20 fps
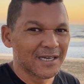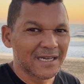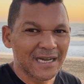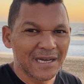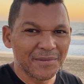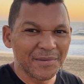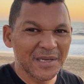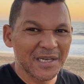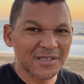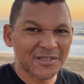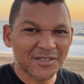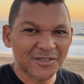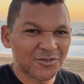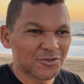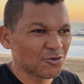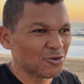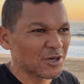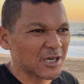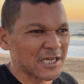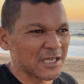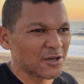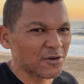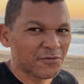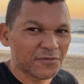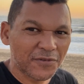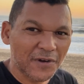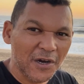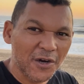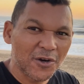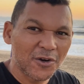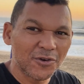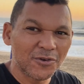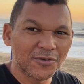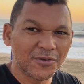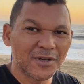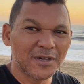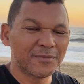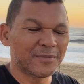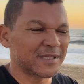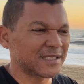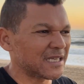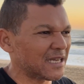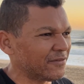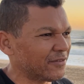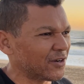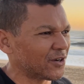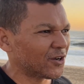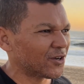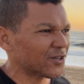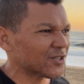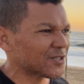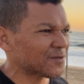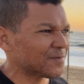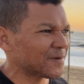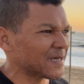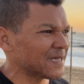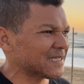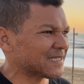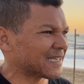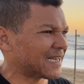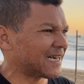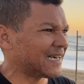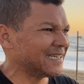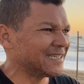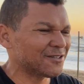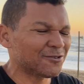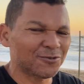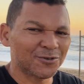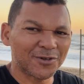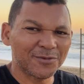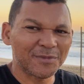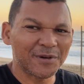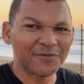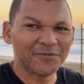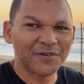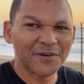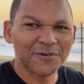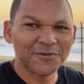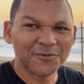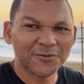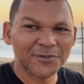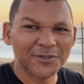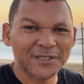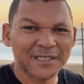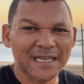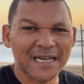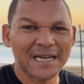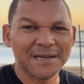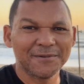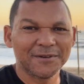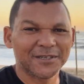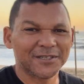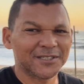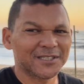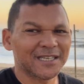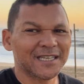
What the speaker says: I mean, surely your phone must have a lot of space. I record on my phone all the time, but